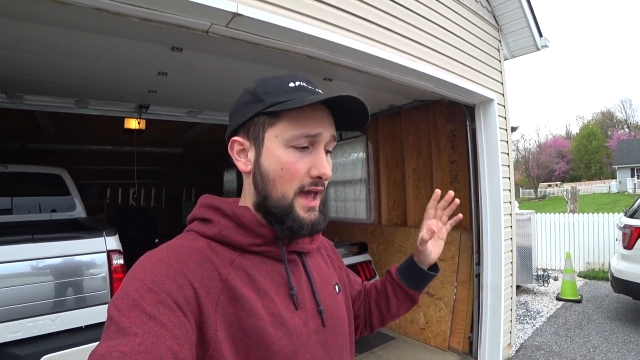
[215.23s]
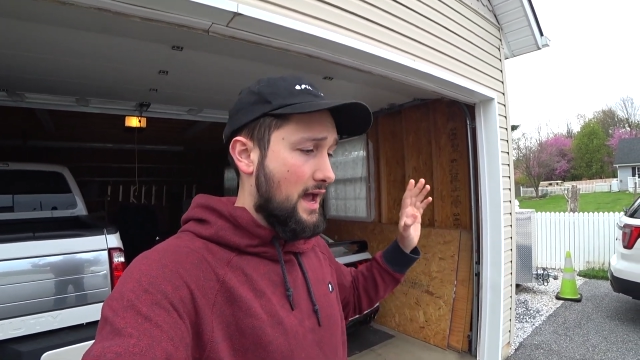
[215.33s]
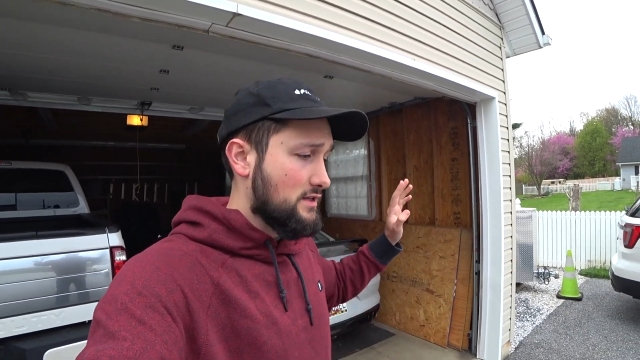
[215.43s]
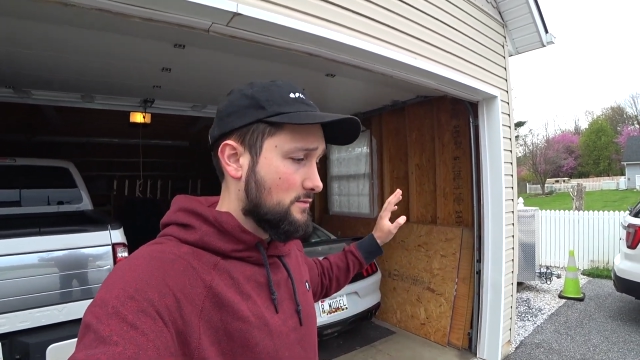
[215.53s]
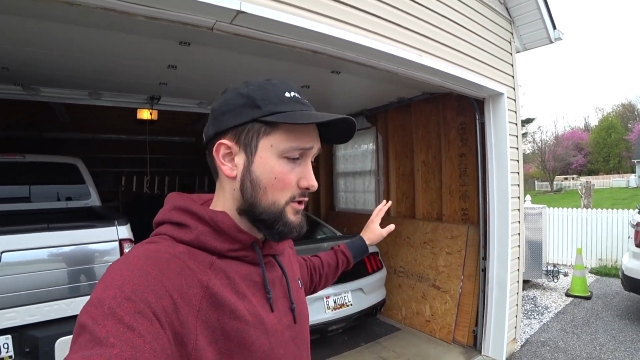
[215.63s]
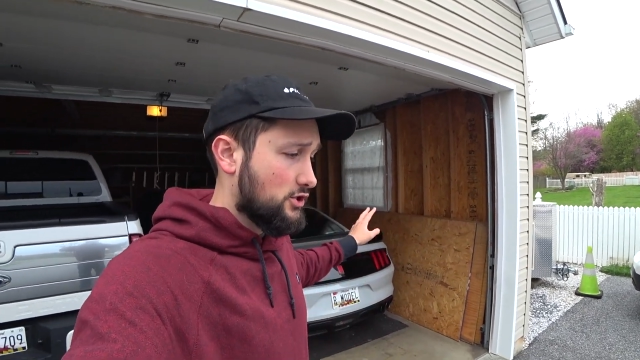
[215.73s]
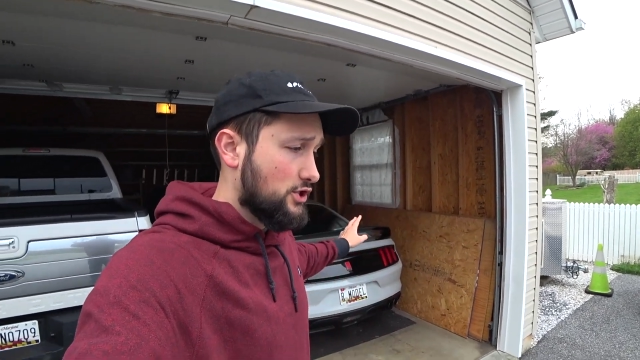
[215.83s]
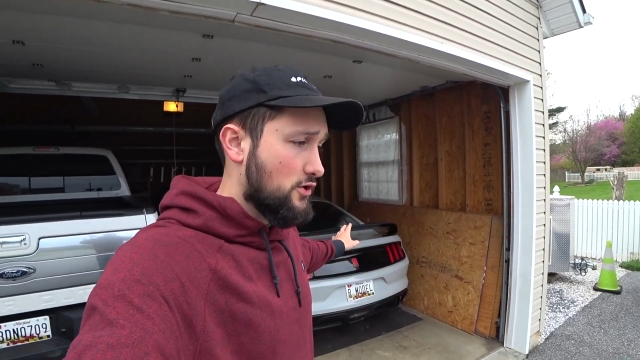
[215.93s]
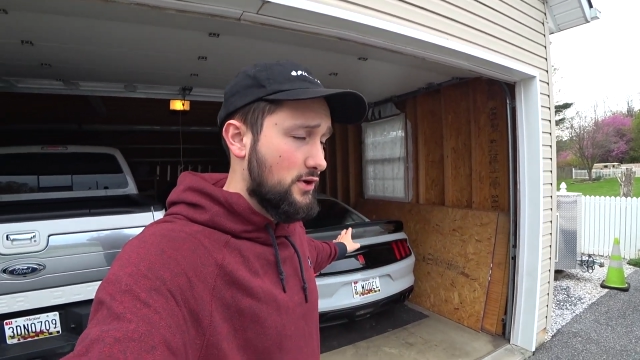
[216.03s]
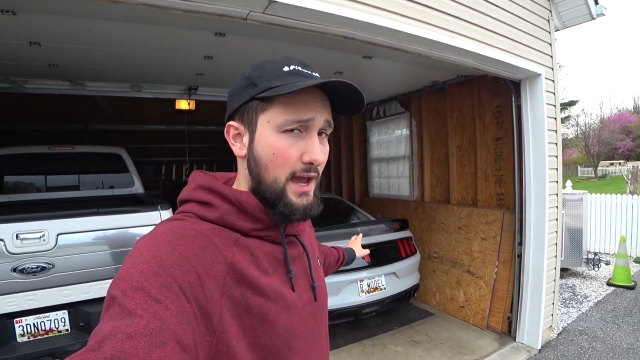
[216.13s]
as I'm going to
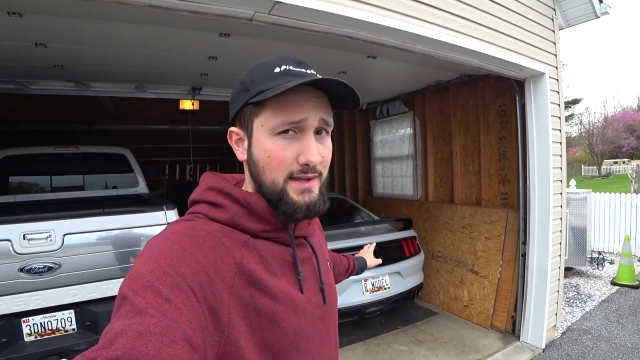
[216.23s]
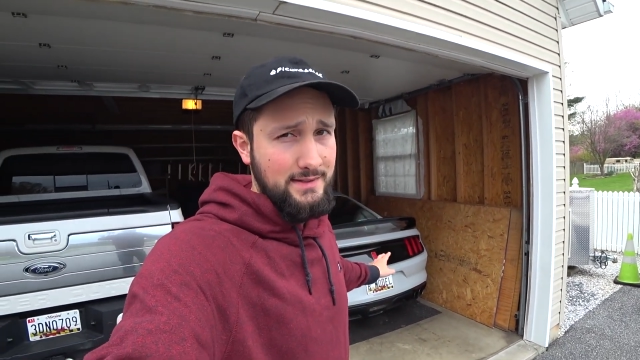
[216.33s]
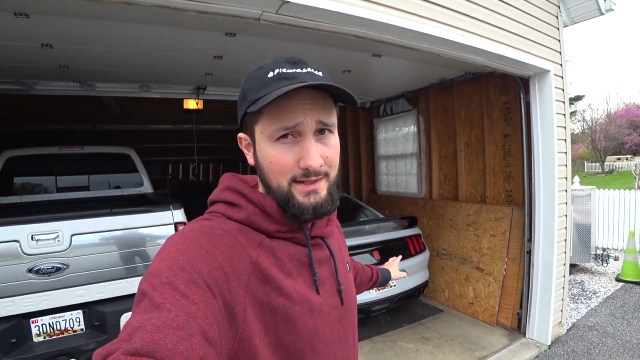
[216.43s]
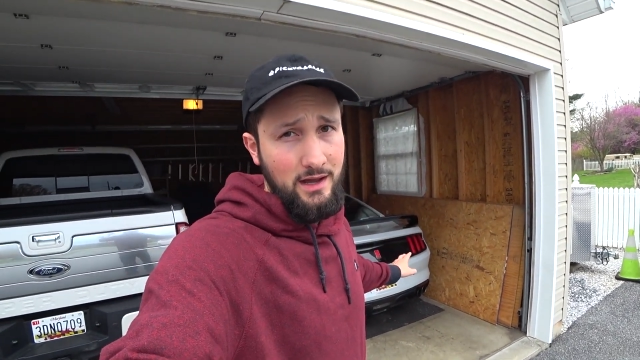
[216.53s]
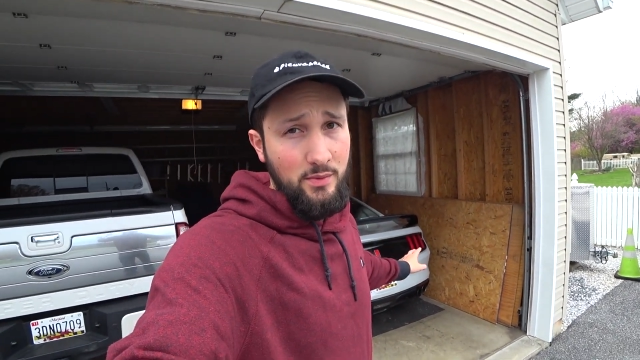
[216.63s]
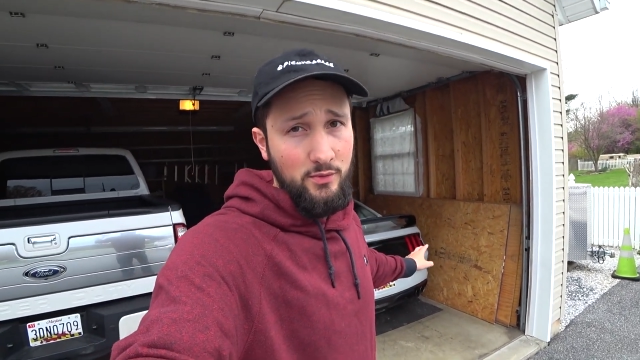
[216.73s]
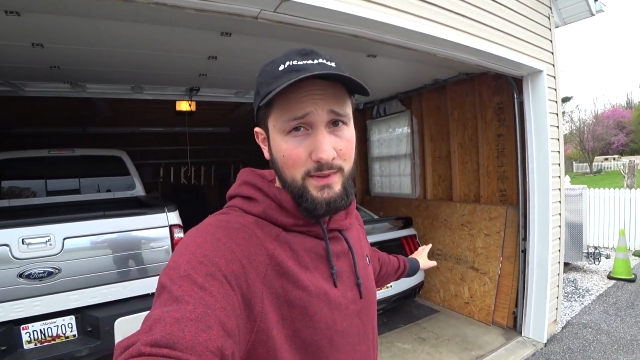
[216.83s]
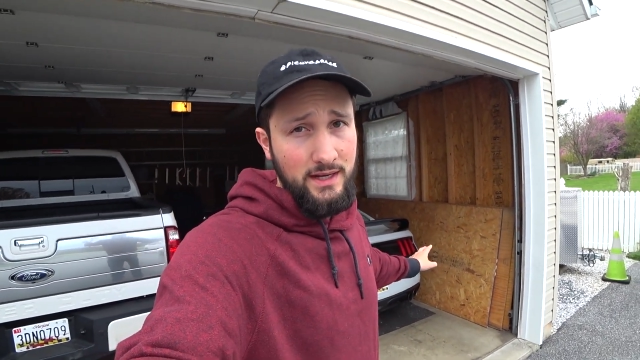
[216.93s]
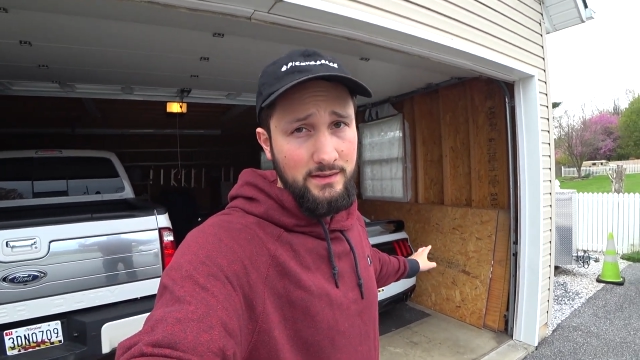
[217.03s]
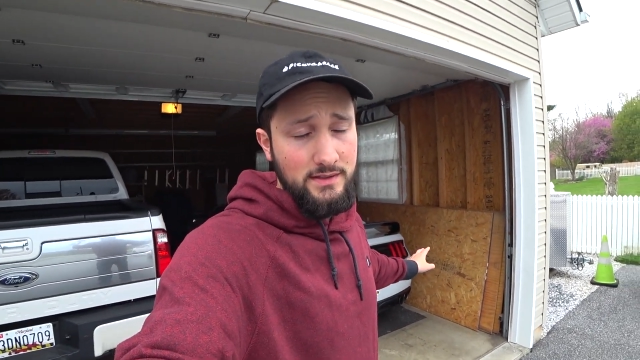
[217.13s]
show you guys in a couple
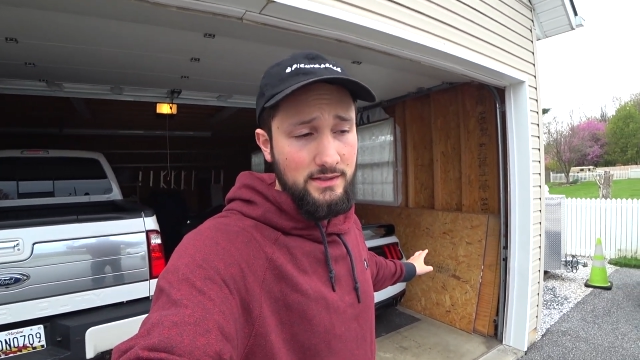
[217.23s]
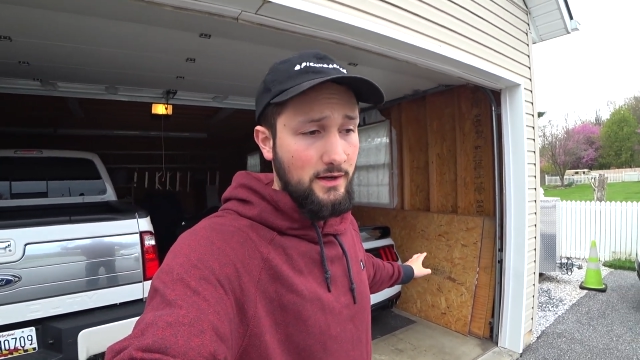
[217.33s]
minutes